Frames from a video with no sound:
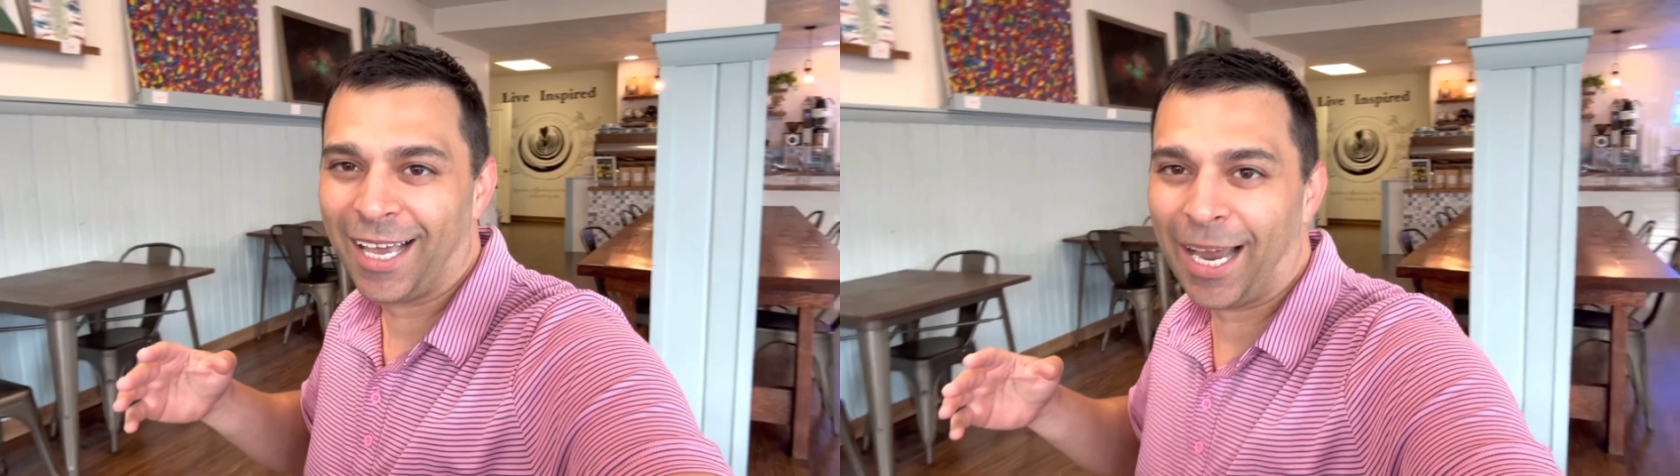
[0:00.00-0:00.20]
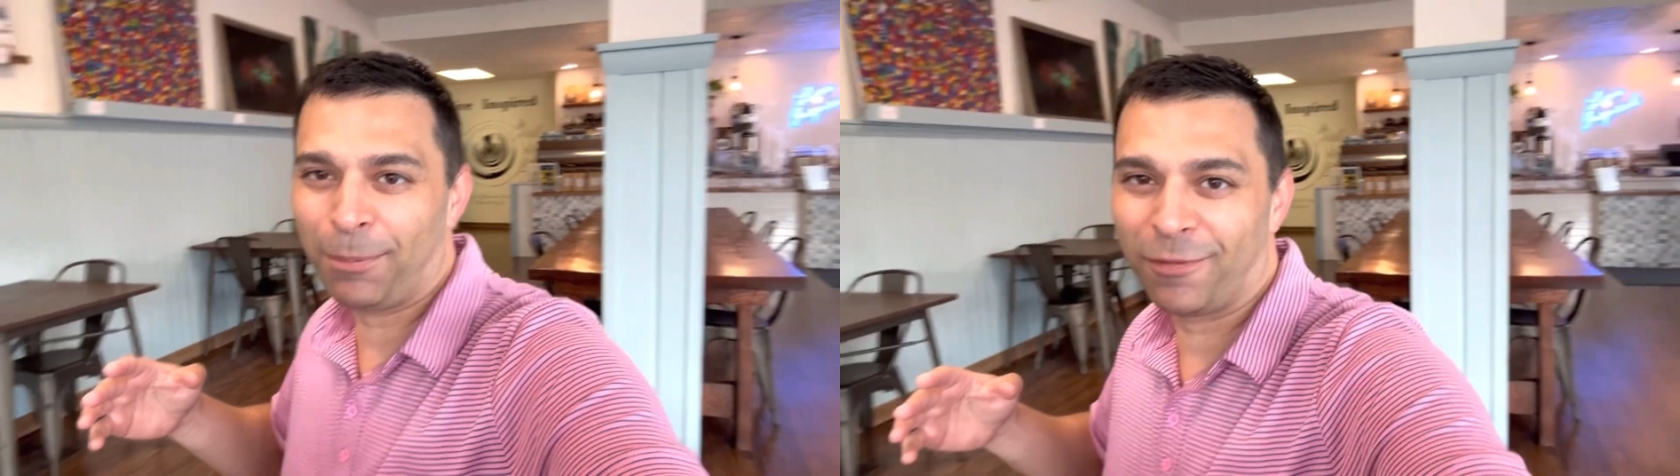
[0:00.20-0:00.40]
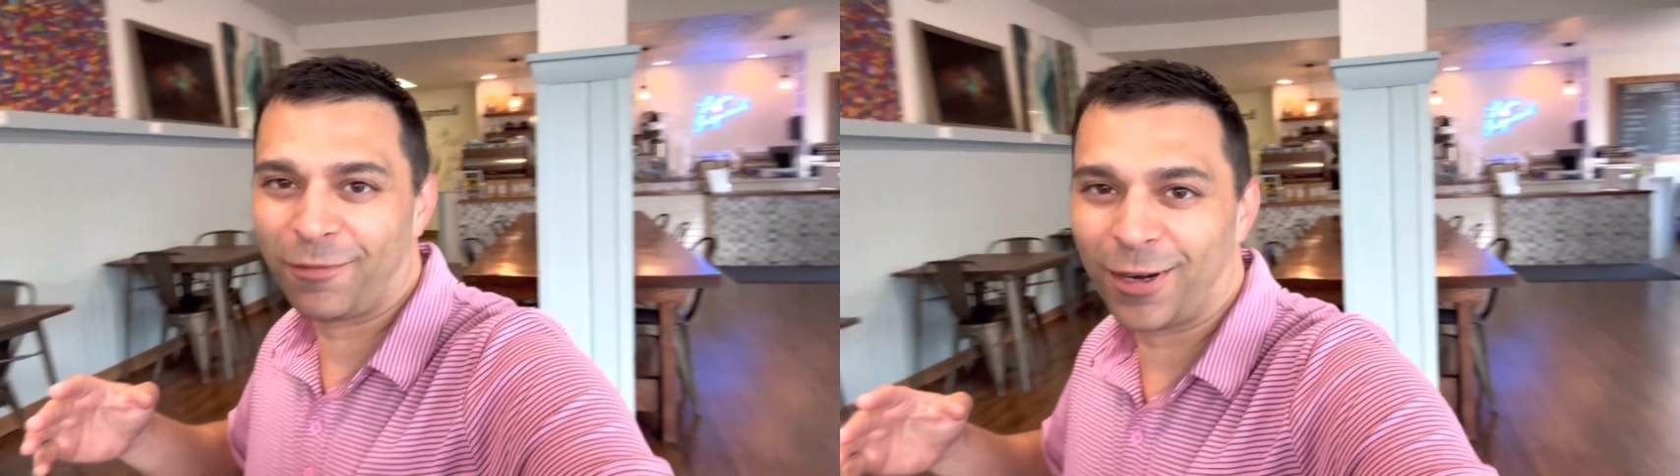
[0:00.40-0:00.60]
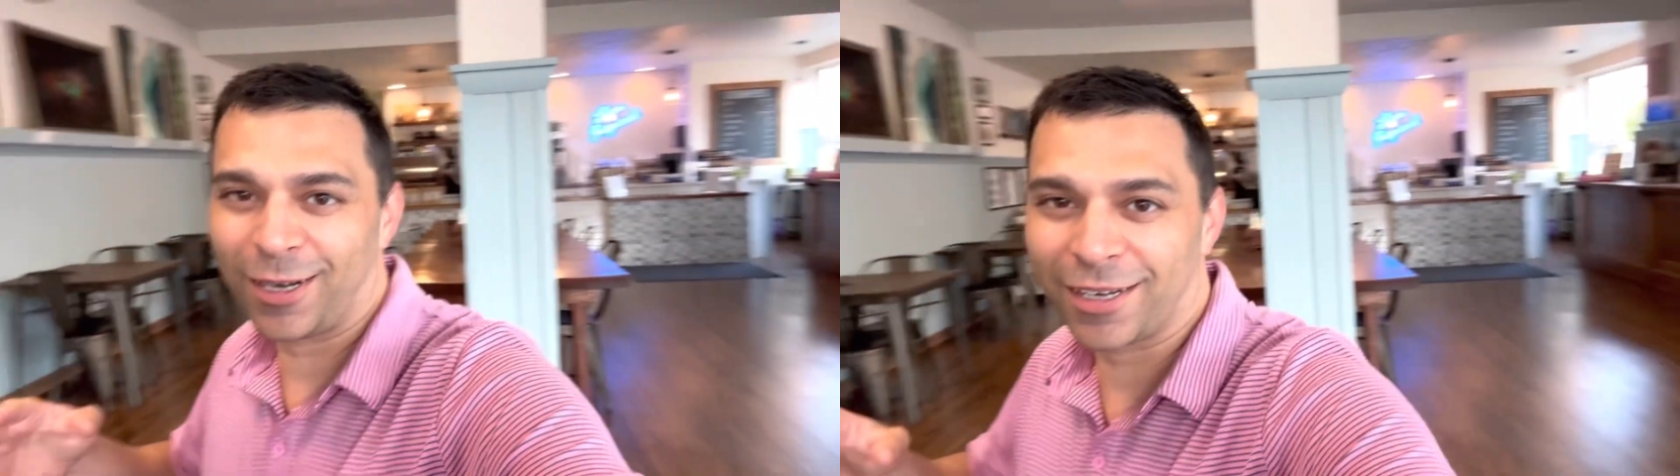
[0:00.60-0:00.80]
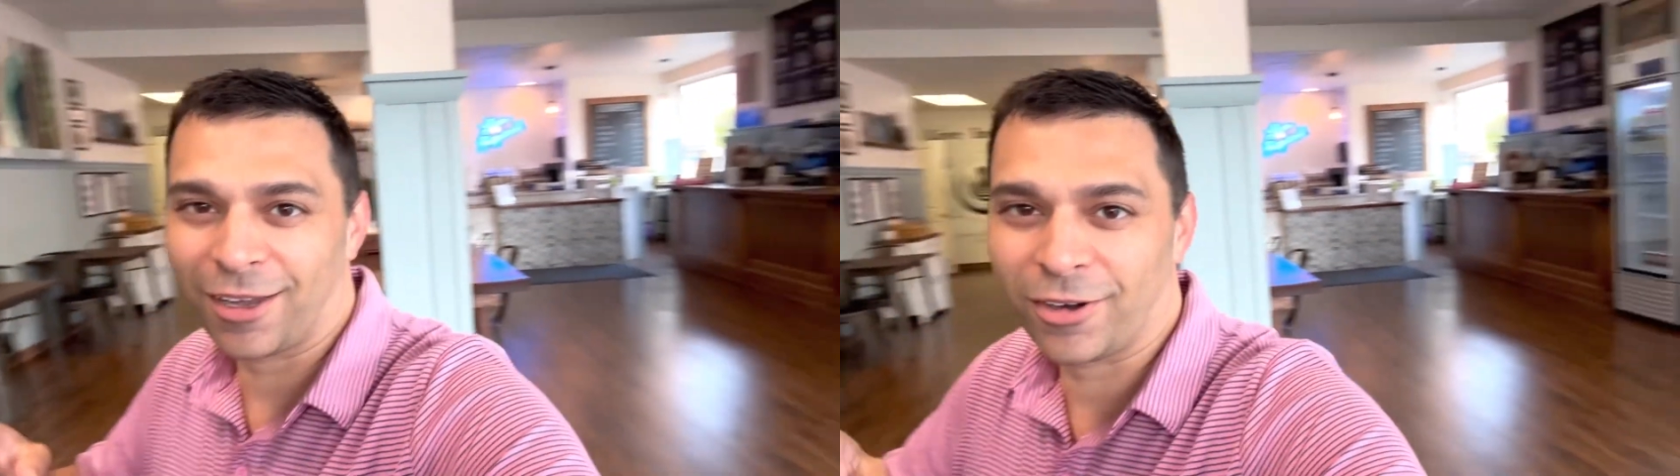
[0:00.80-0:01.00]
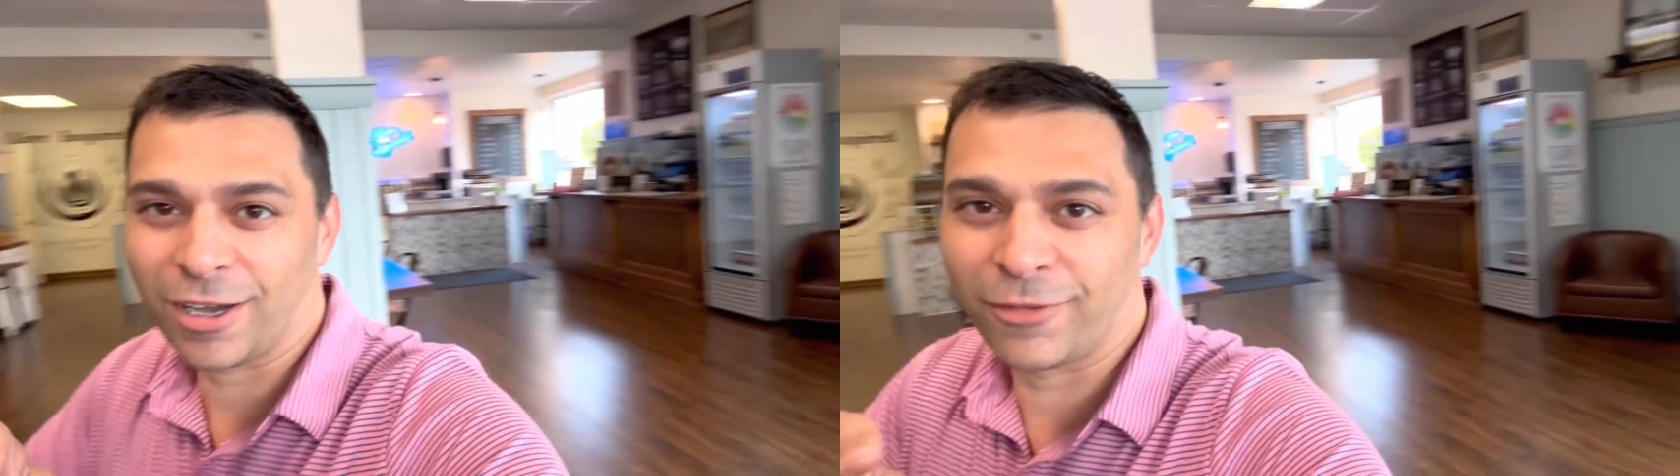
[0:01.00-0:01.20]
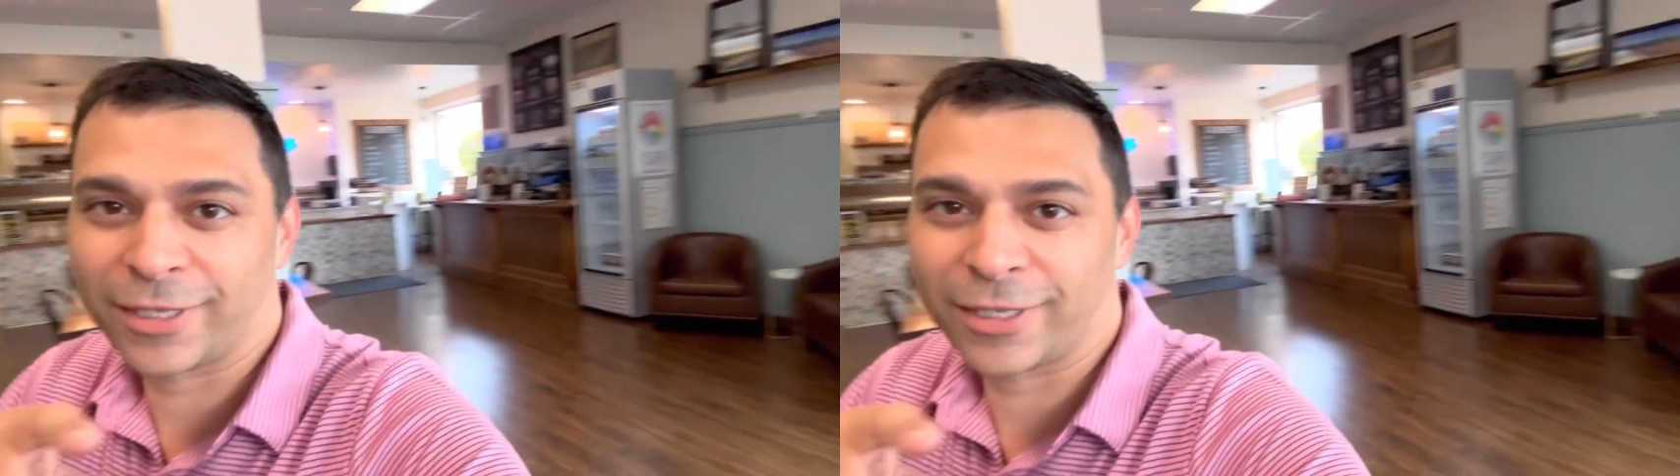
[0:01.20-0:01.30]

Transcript: I prefer going over